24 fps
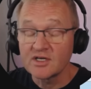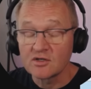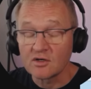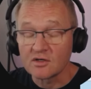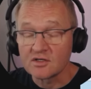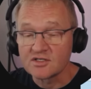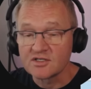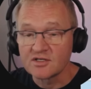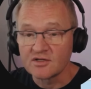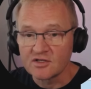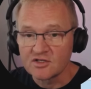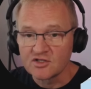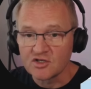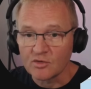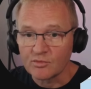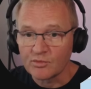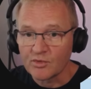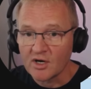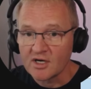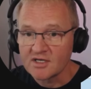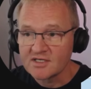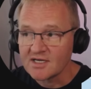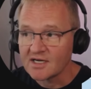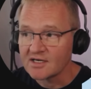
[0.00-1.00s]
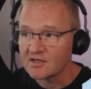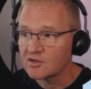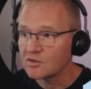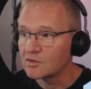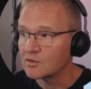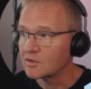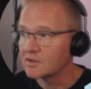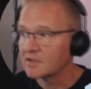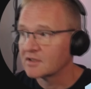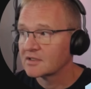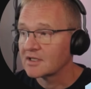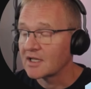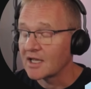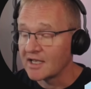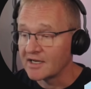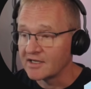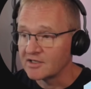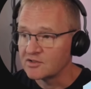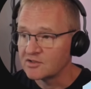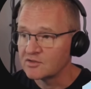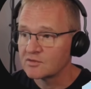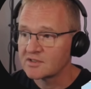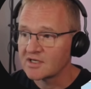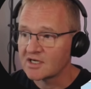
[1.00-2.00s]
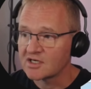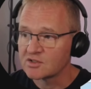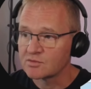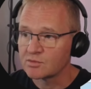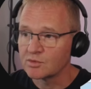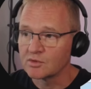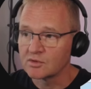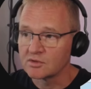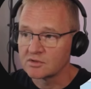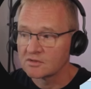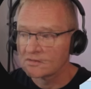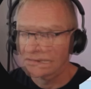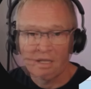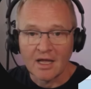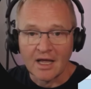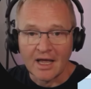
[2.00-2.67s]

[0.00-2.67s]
dots in the top right hand corner. Edit your dashboard.